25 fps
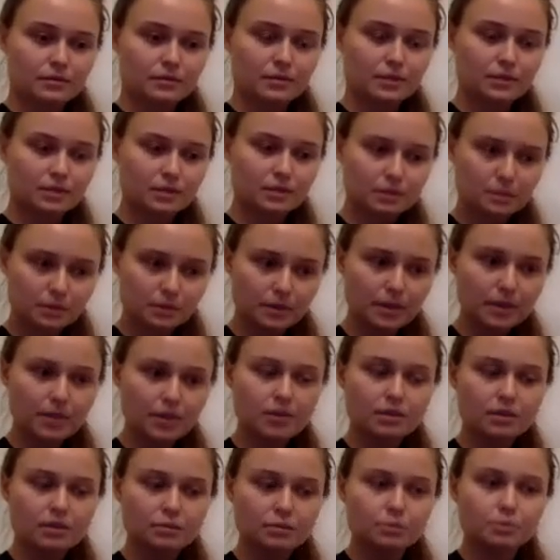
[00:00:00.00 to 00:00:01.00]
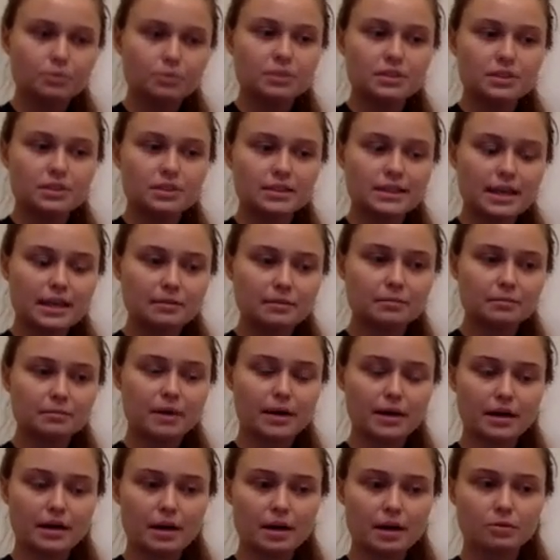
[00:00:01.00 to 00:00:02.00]
That's why if we decide
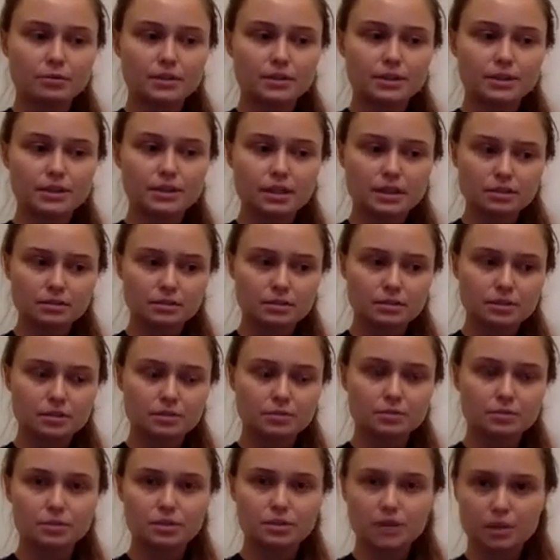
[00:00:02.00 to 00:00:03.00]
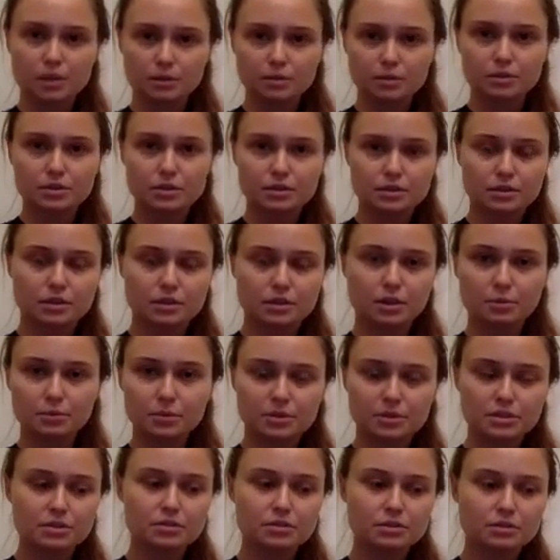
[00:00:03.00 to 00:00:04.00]
by ourselves without
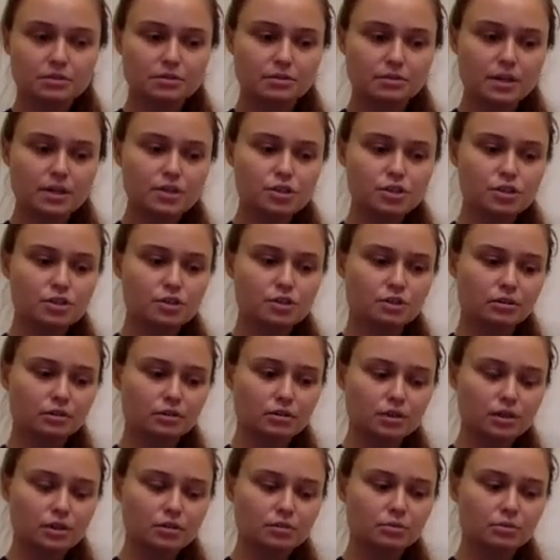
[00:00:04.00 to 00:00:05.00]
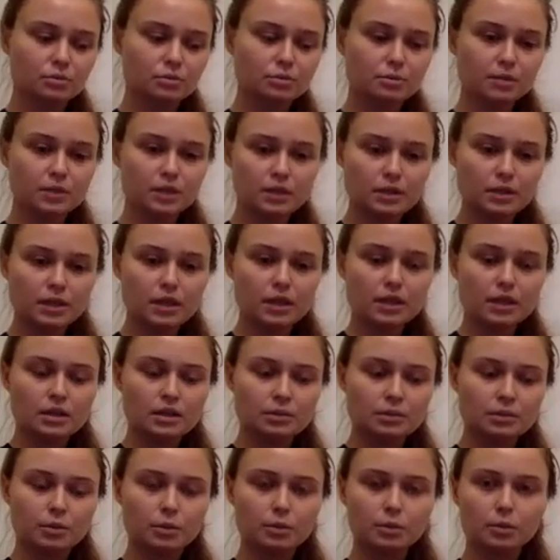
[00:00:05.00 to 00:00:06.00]
government intervention, there will be the
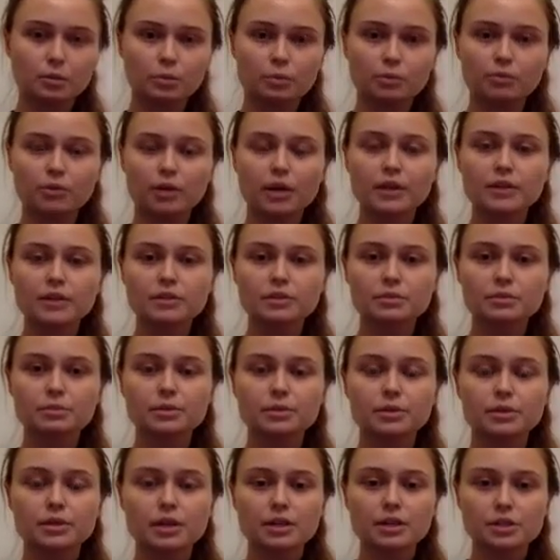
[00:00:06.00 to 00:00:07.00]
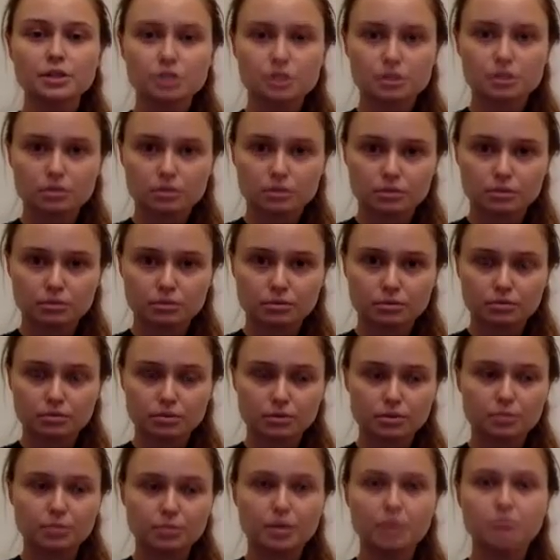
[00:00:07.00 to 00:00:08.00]
problem of underproduction
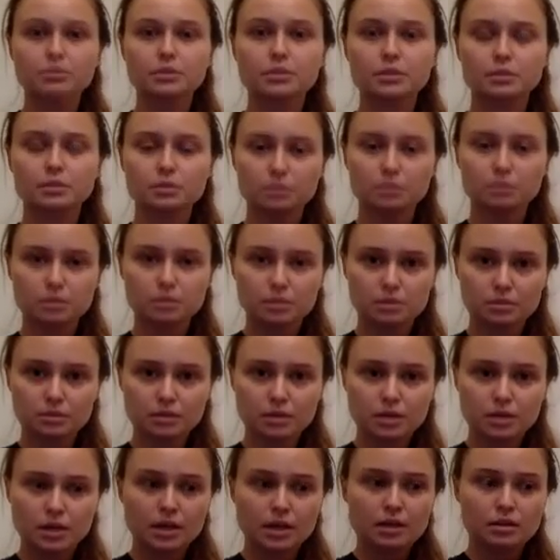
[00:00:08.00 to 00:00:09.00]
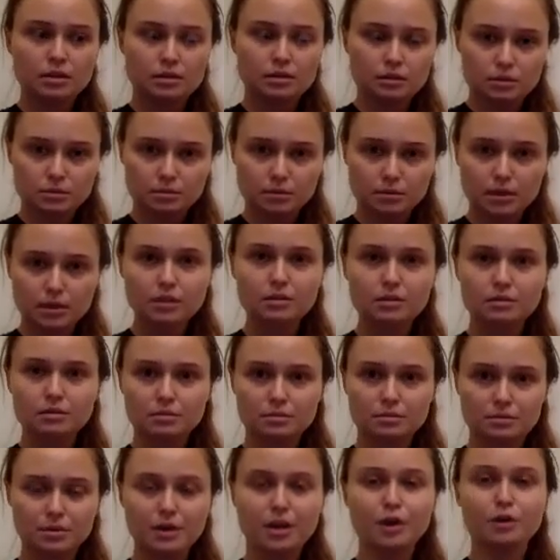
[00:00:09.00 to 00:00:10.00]
of public goods. That's why
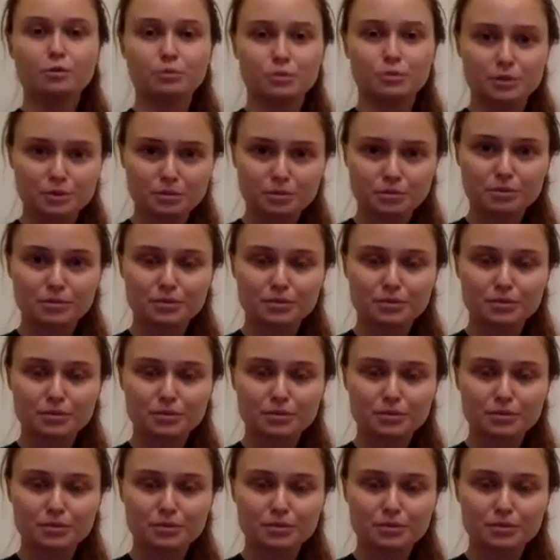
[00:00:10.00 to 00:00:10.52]
government